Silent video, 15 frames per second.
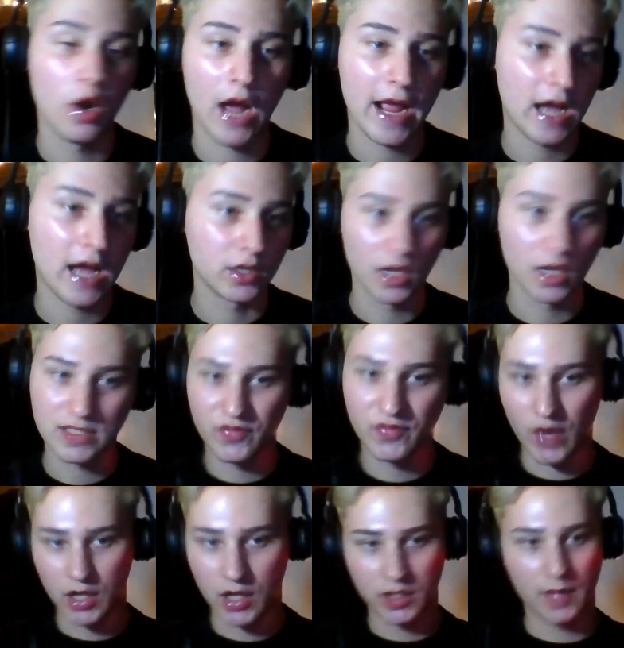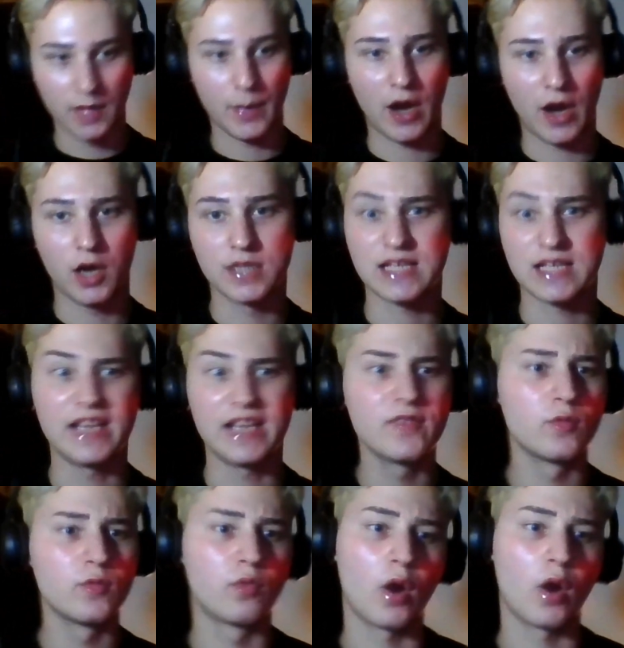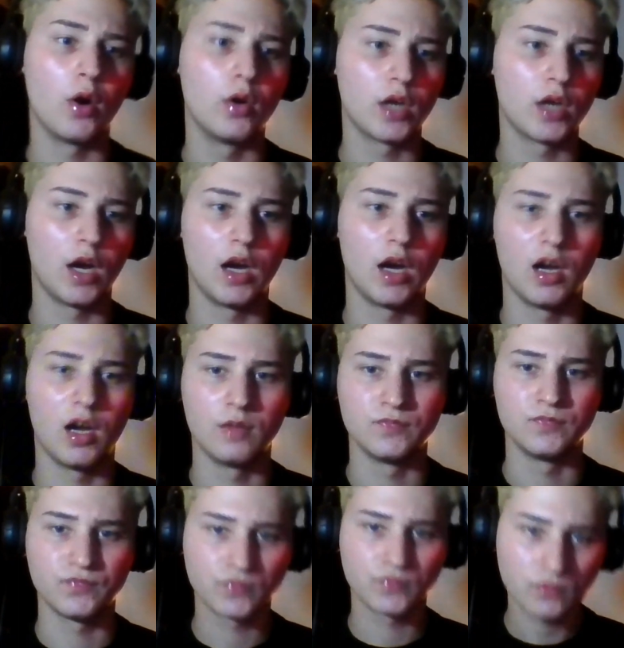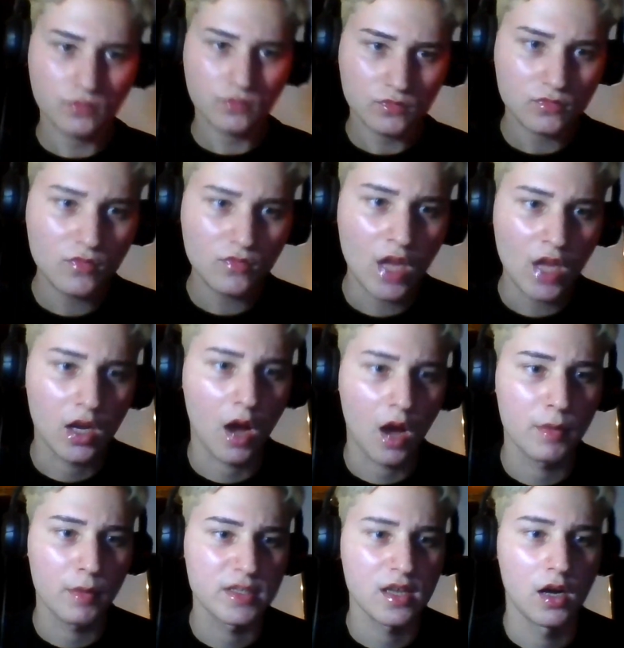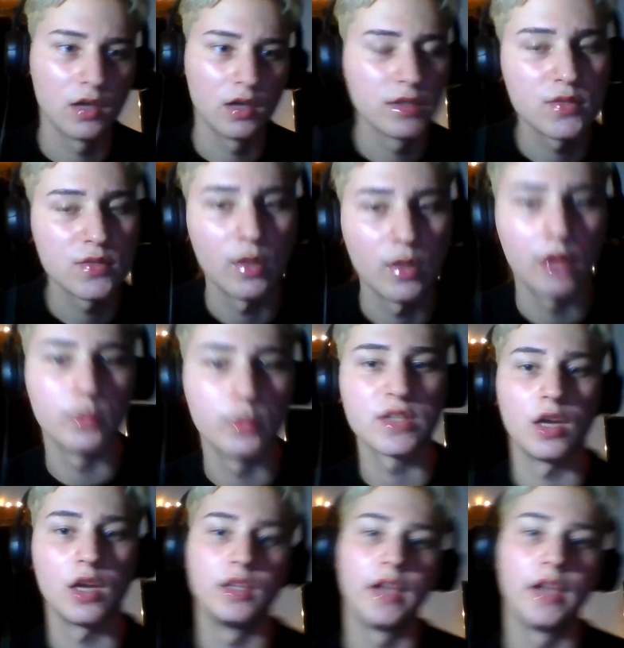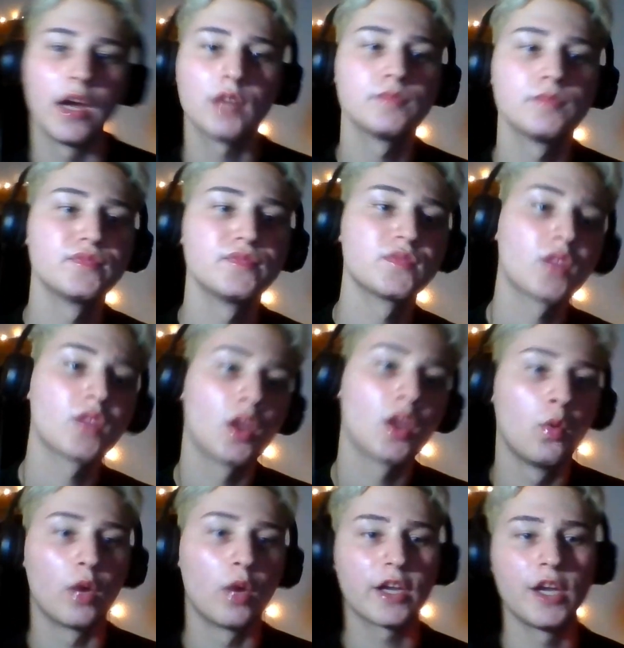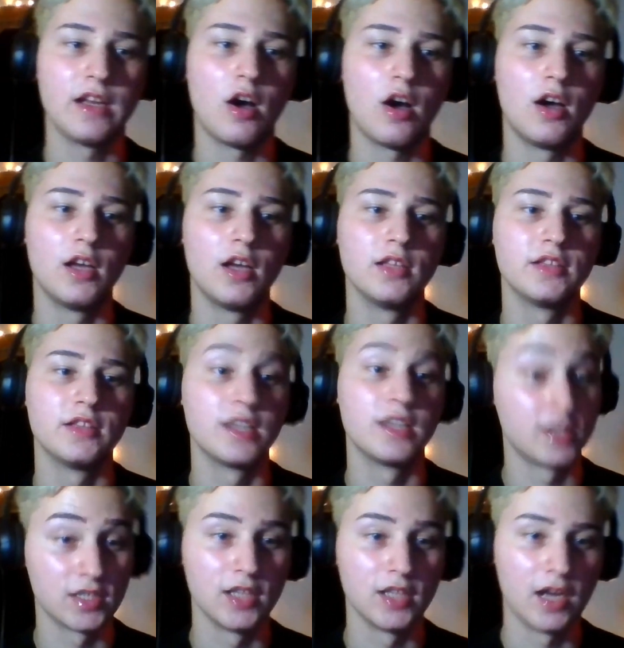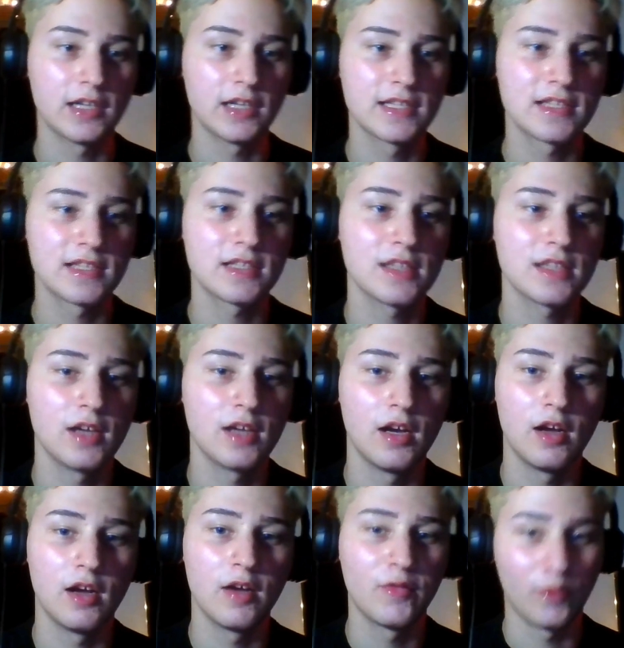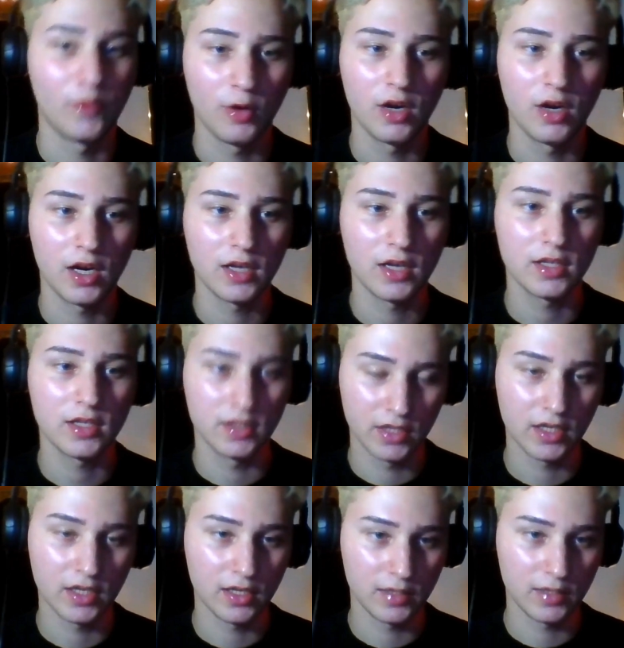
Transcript: I had lots of fun in Paris. I even wrote a couple of songs while I was on there, working on for the